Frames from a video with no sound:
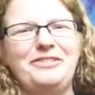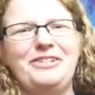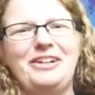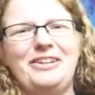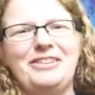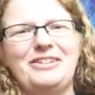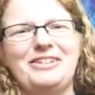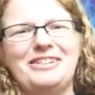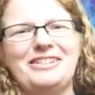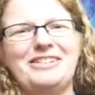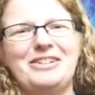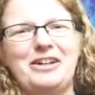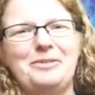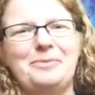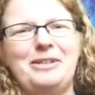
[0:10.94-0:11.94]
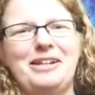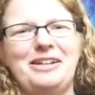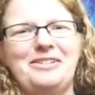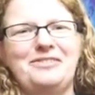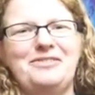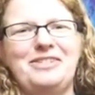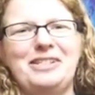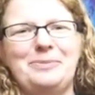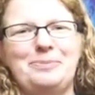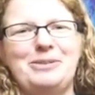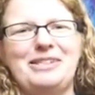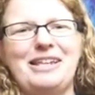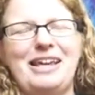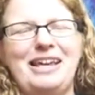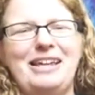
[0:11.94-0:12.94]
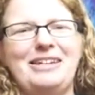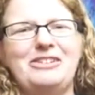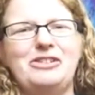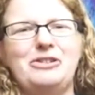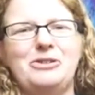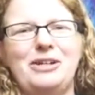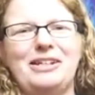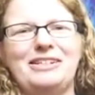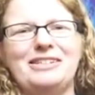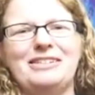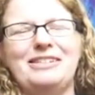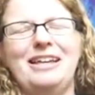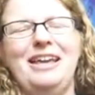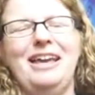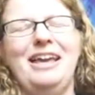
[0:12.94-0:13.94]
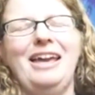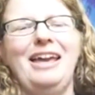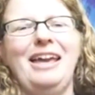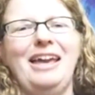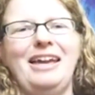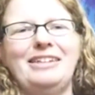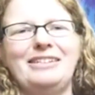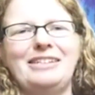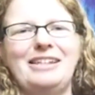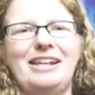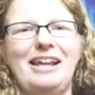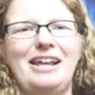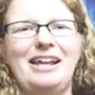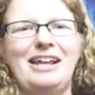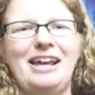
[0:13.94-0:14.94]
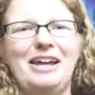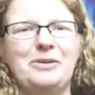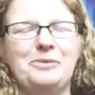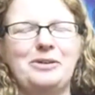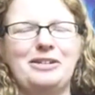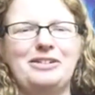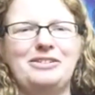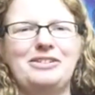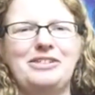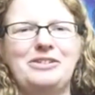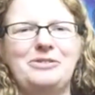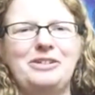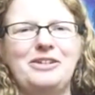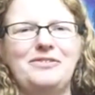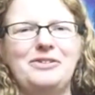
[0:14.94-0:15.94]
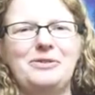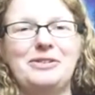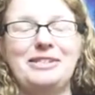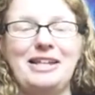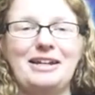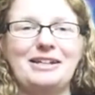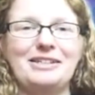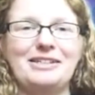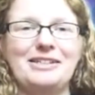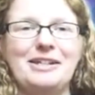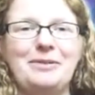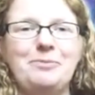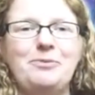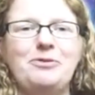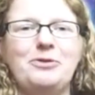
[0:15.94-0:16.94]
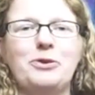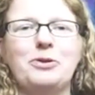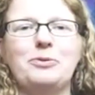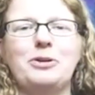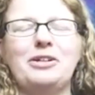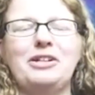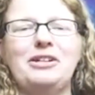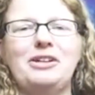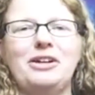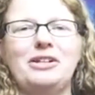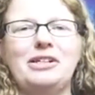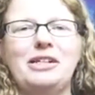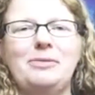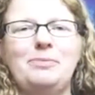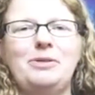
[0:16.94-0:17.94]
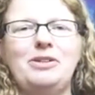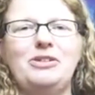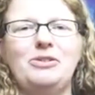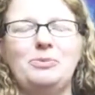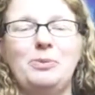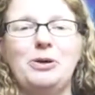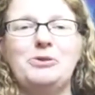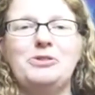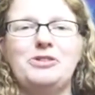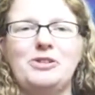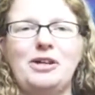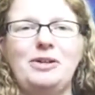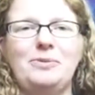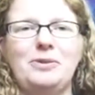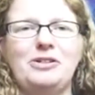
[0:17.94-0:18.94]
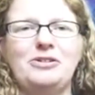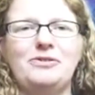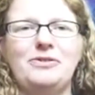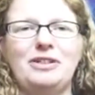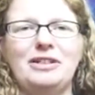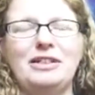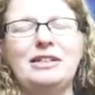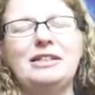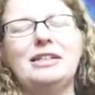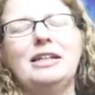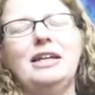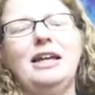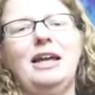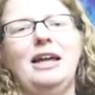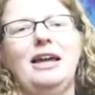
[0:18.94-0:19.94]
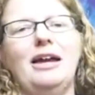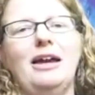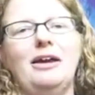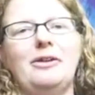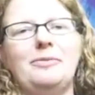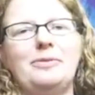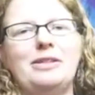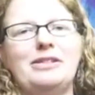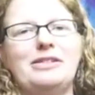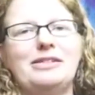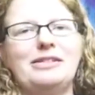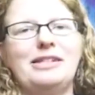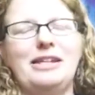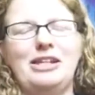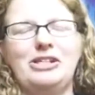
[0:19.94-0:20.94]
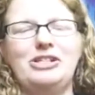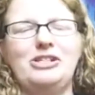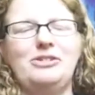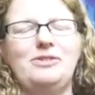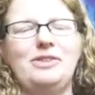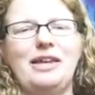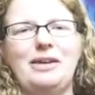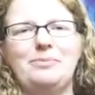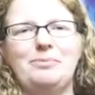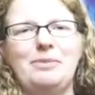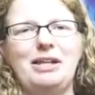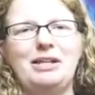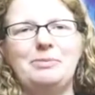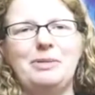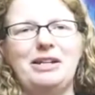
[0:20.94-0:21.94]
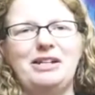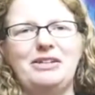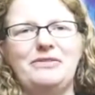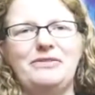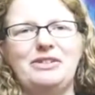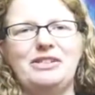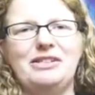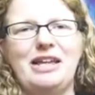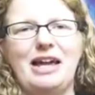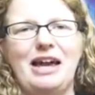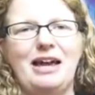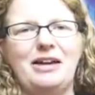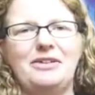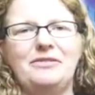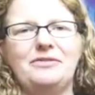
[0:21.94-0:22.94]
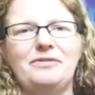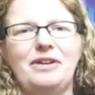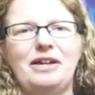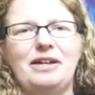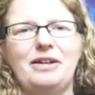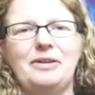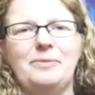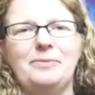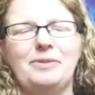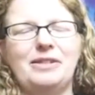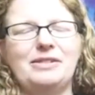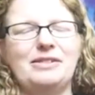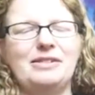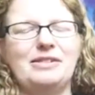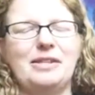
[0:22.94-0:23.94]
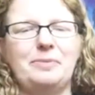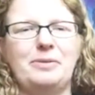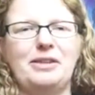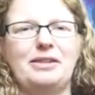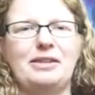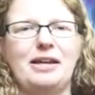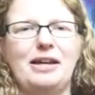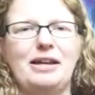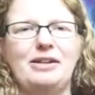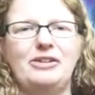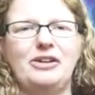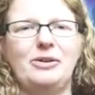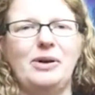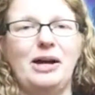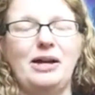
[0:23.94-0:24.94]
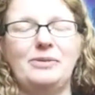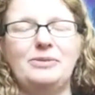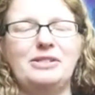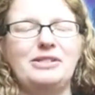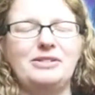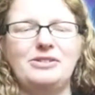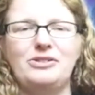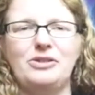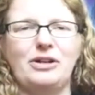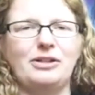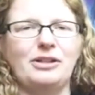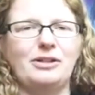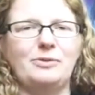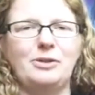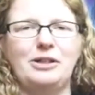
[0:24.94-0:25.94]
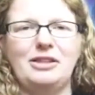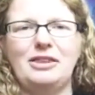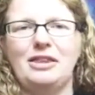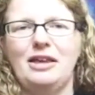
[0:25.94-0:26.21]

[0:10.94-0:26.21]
for another installment of Tips and Tricks. And today I wanted to give you a second tip for working on keeping your bow straight when you're fiddling. This is an issue that many of us have. This is something that I know I was still struggling with